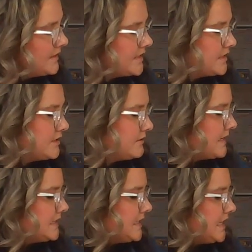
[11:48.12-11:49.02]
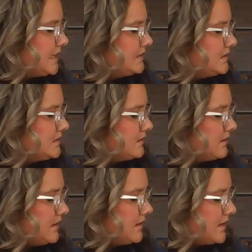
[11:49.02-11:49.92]
Then I took my tens
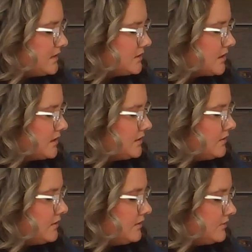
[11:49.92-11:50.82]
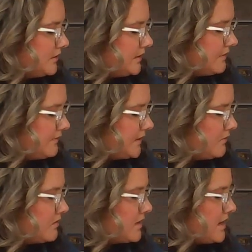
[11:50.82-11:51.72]
and I started giving
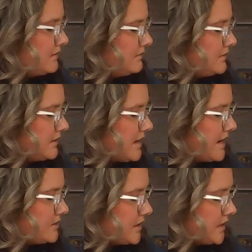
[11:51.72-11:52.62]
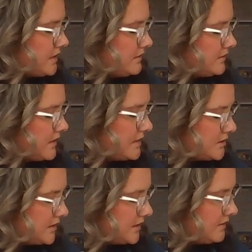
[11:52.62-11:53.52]
1, slashing,
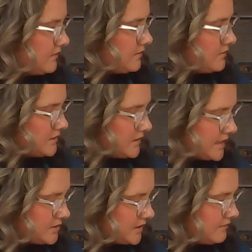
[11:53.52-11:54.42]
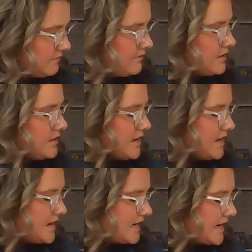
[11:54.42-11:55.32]
giving 1, slashing, giving 1.
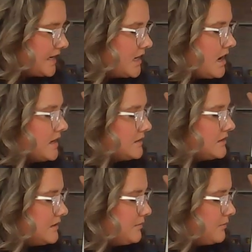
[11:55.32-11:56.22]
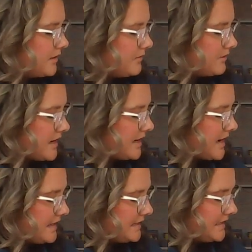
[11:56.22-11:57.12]
And I got to the point where I
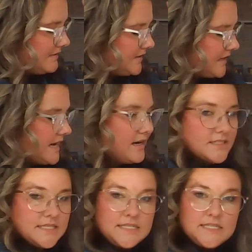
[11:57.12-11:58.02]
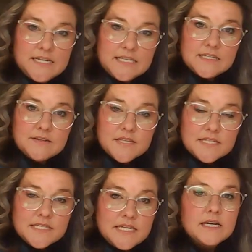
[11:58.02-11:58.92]
had given out 6 of
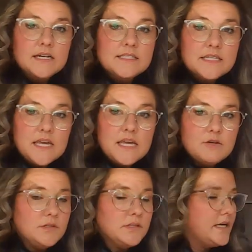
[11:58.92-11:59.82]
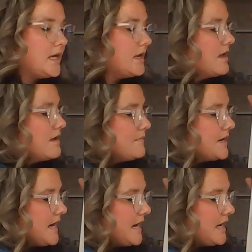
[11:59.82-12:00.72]
the tens equally,
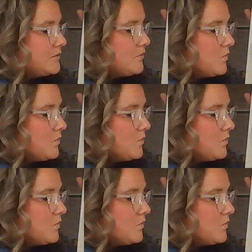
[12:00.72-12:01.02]
but I had